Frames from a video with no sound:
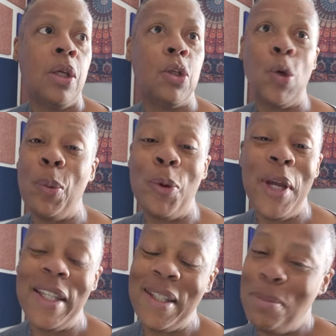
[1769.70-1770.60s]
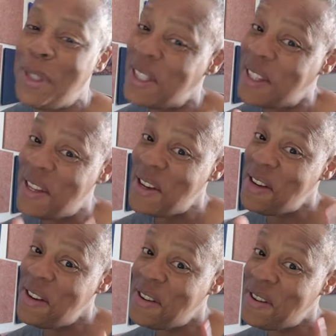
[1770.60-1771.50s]
So I'm going to go ahead and send peace and
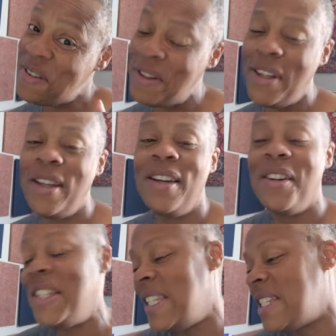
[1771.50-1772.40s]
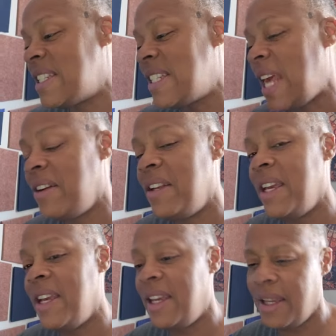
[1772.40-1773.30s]
love on this
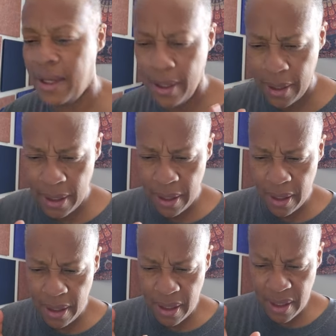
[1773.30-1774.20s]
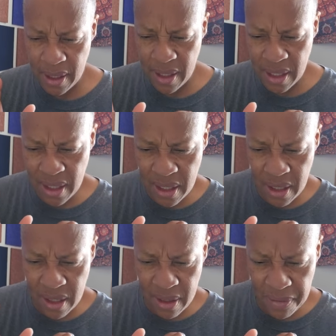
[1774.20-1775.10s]
Saturday. It's
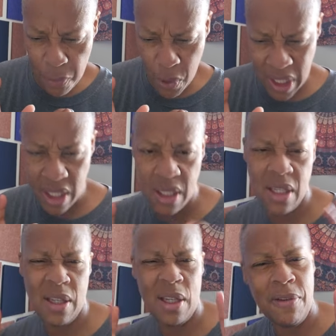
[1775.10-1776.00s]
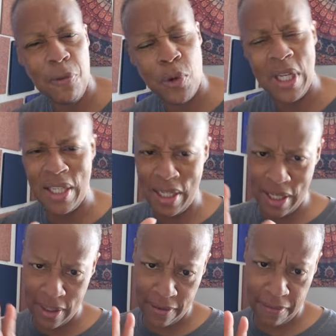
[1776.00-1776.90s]
in the 40s and in the 40s and
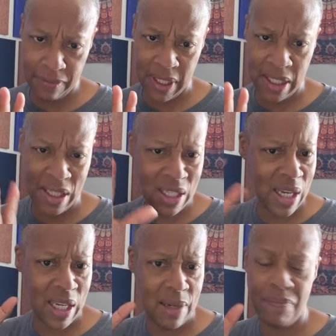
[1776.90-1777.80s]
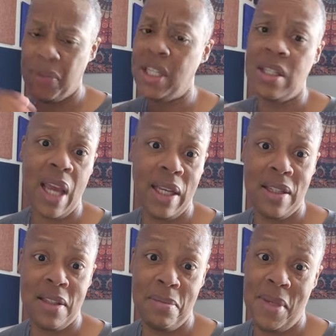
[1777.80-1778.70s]
in the 50s, sunny. It's
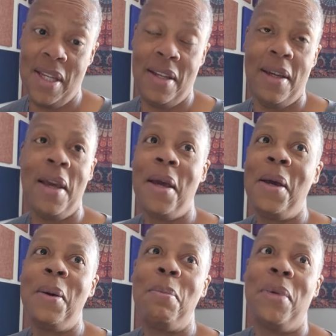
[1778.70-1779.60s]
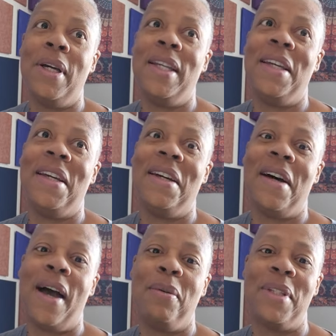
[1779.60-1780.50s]
nice to me. But yeah,
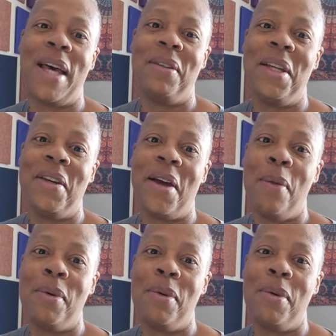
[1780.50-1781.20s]
I was out there.